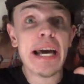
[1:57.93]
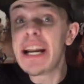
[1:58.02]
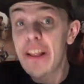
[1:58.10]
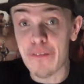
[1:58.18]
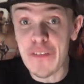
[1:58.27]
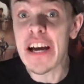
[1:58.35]

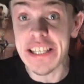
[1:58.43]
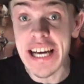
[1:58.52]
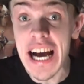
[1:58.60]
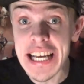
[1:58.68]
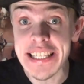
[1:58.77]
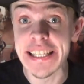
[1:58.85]
And it's
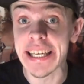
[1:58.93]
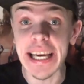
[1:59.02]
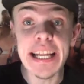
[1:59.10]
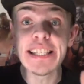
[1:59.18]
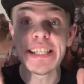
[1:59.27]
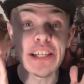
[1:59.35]
fantastic.
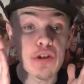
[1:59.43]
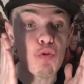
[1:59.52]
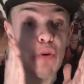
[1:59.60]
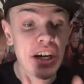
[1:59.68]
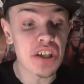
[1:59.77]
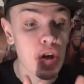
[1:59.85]
It is a
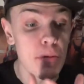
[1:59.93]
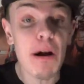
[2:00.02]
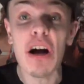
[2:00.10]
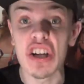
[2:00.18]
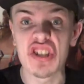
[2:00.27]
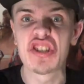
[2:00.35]
direct
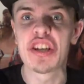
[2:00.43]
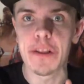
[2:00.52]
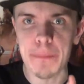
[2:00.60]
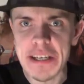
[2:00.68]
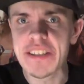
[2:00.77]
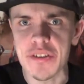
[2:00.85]
homage to
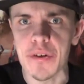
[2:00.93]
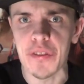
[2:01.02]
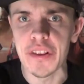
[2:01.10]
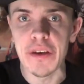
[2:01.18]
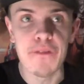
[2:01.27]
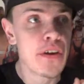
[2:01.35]
The Bicycle
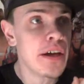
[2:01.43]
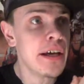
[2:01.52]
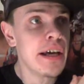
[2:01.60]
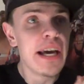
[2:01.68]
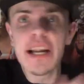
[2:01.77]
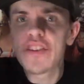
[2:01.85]
Thief,
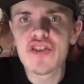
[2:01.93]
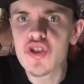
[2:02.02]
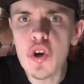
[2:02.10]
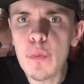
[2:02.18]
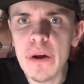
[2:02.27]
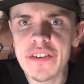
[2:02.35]
and it's
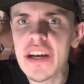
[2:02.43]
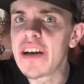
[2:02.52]
so well